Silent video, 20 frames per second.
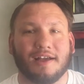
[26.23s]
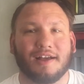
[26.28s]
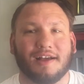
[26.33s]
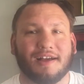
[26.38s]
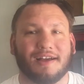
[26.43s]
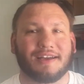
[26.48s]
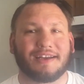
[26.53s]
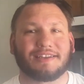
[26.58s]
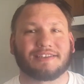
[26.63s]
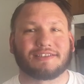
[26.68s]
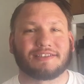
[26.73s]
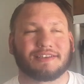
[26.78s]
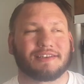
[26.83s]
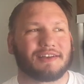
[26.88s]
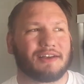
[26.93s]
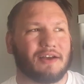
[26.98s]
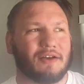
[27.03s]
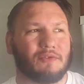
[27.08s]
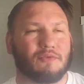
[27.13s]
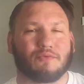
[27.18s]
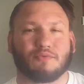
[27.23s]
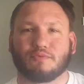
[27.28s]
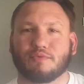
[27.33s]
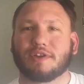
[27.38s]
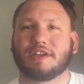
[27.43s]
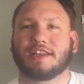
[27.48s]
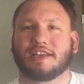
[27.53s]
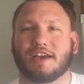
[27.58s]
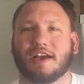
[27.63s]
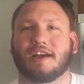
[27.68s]
It's a
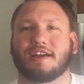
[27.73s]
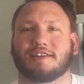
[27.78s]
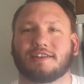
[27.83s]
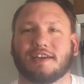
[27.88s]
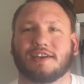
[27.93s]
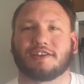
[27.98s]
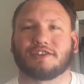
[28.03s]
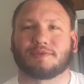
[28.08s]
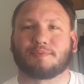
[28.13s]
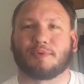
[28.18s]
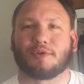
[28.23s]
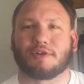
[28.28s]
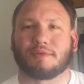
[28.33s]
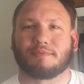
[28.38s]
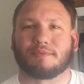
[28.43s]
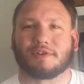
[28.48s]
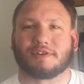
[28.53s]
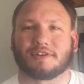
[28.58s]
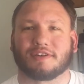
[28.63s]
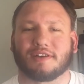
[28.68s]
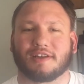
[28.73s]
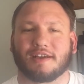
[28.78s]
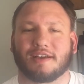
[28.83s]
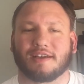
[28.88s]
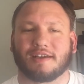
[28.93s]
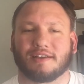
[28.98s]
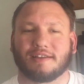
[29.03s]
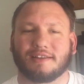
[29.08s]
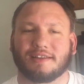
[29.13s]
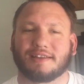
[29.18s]
really hot day in Spartanburg today.